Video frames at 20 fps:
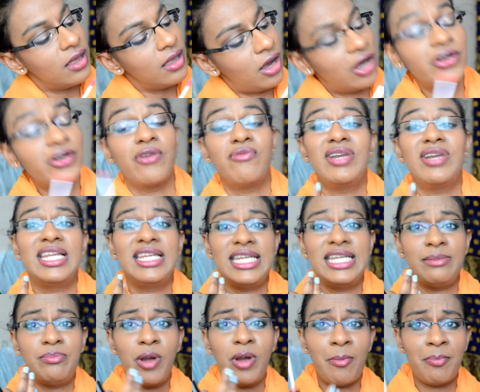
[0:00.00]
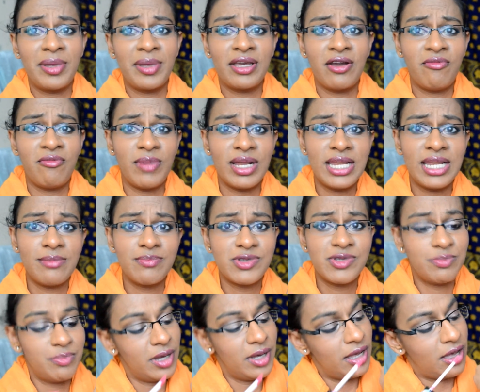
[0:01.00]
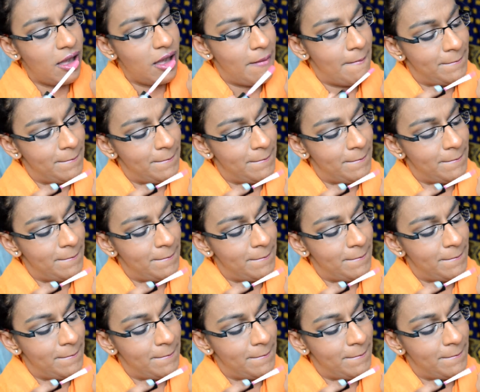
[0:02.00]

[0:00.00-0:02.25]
I don't really need plumping on my lips, but